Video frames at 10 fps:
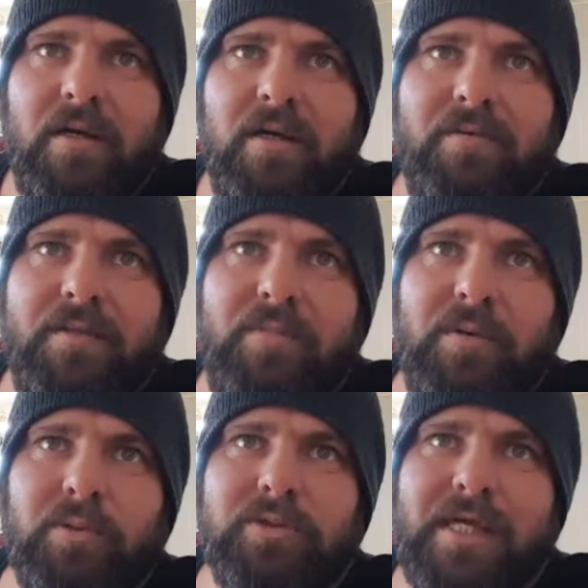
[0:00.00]
I've had
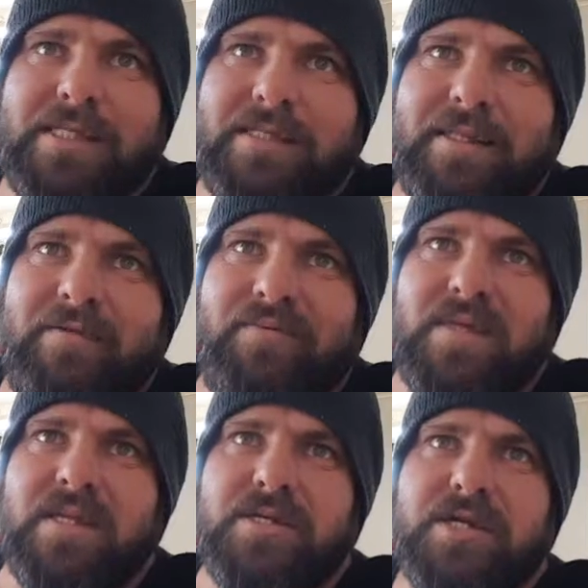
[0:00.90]
people say that they
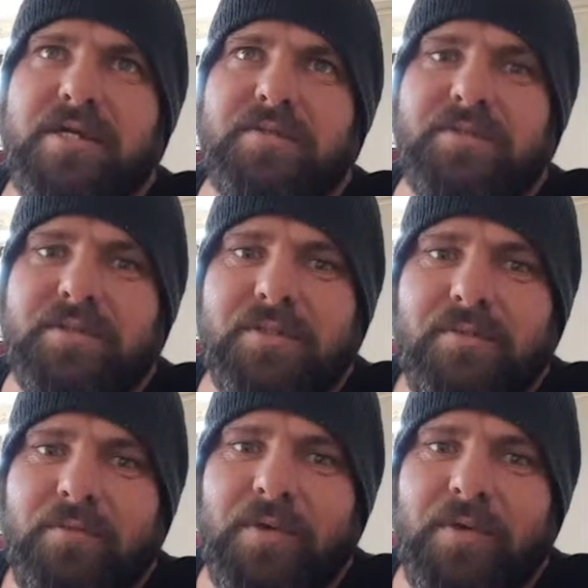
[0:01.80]
fed their chickens